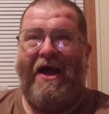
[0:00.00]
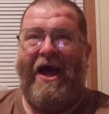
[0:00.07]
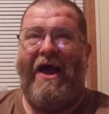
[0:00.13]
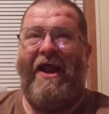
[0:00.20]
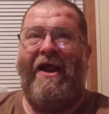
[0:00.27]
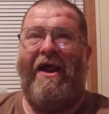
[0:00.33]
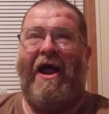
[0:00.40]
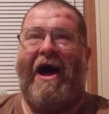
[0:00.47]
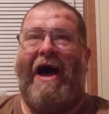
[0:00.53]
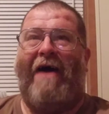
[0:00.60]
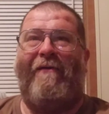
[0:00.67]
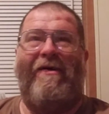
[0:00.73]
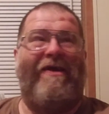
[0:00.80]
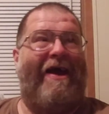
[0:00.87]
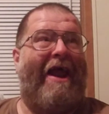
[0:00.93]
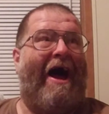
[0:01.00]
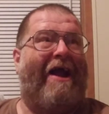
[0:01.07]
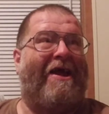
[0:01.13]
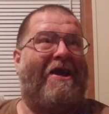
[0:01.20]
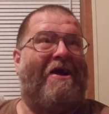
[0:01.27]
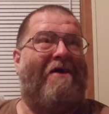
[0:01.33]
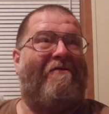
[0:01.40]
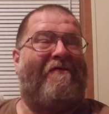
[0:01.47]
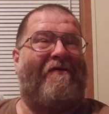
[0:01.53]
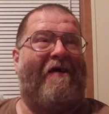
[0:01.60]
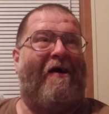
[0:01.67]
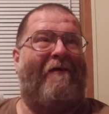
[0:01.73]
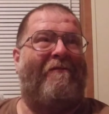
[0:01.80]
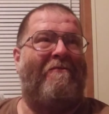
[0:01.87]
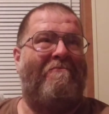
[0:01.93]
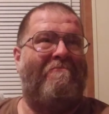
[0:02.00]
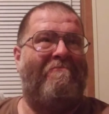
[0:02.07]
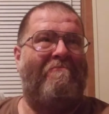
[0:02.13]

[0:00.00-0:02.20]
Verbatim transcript: and uh, with an audience of